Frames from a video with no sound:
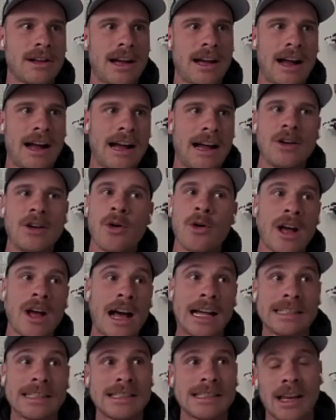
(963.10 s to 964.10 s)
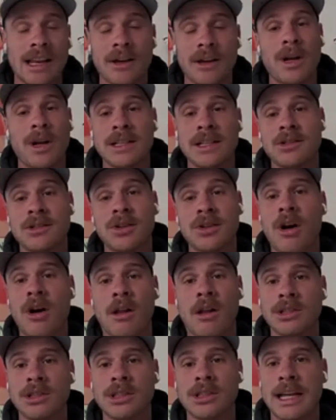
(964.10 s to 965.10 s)
I know guys that like went to
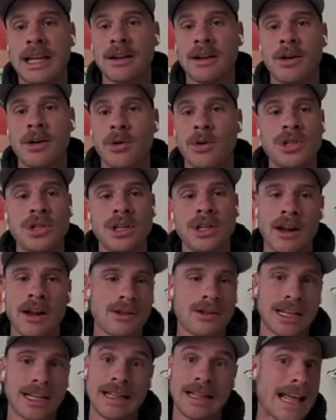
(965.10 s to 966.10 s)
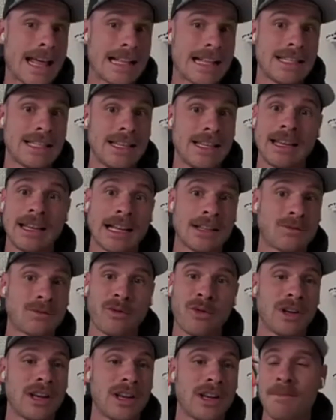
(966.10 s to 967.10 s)
college coaching that I was like, that's it, that's
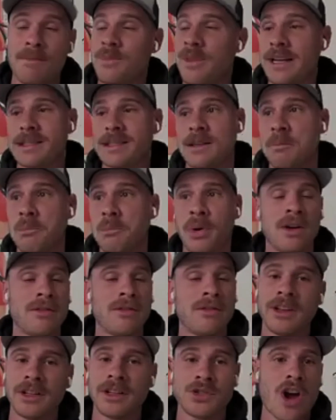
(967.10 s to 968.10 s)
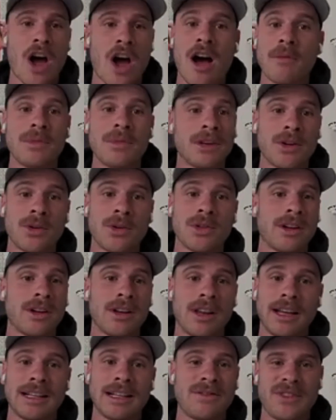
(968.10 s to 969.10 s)
for them, that's the perfect job.
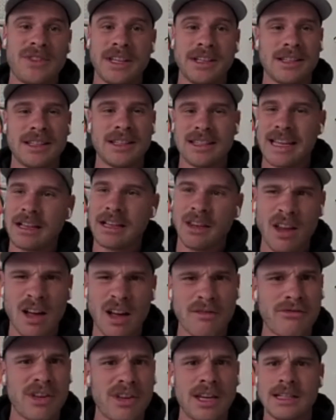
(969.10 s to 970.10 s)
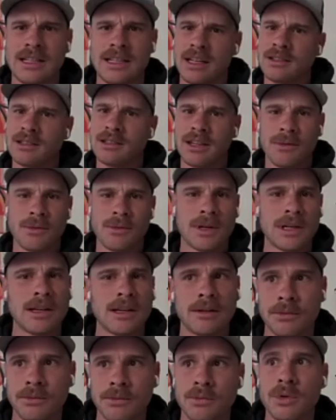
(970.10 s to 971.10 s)
They're like they love it, they want
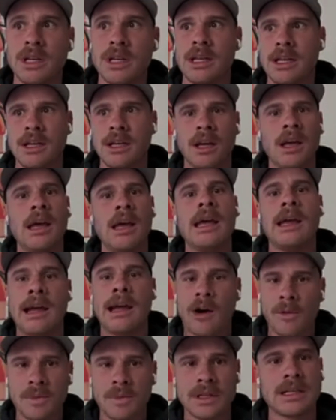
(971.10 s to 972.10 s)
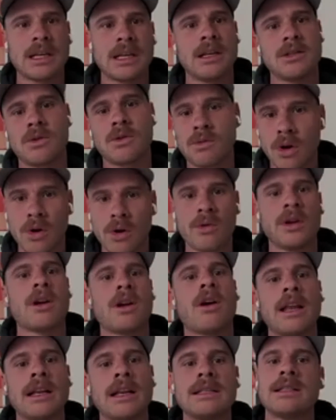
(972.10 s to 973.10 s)
to really help these kids grow and
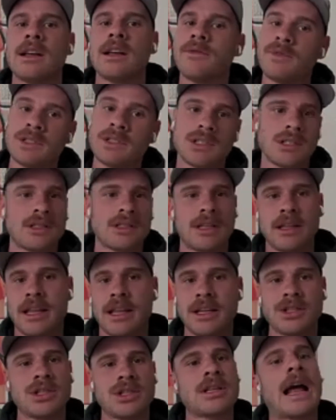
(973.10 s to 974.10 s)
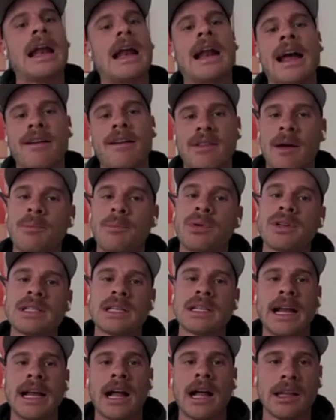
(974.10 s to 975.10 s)
all that stuff. It's just they just kind of have that
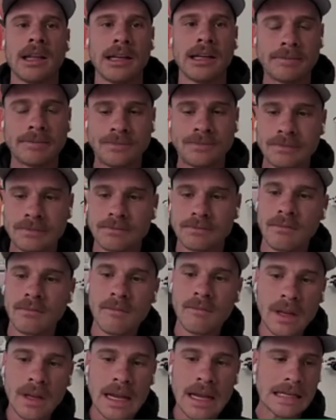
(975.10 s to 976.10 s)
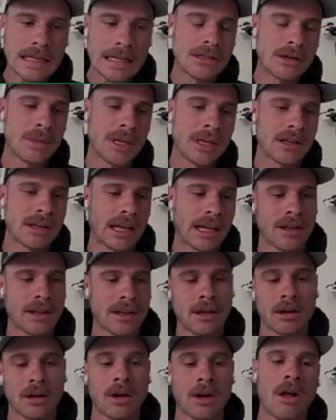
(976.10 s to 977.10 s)
personality. And to me, like I
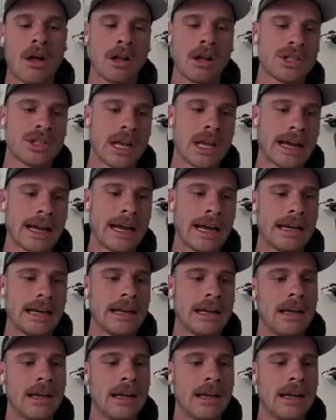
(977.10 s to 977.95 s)
thought college, like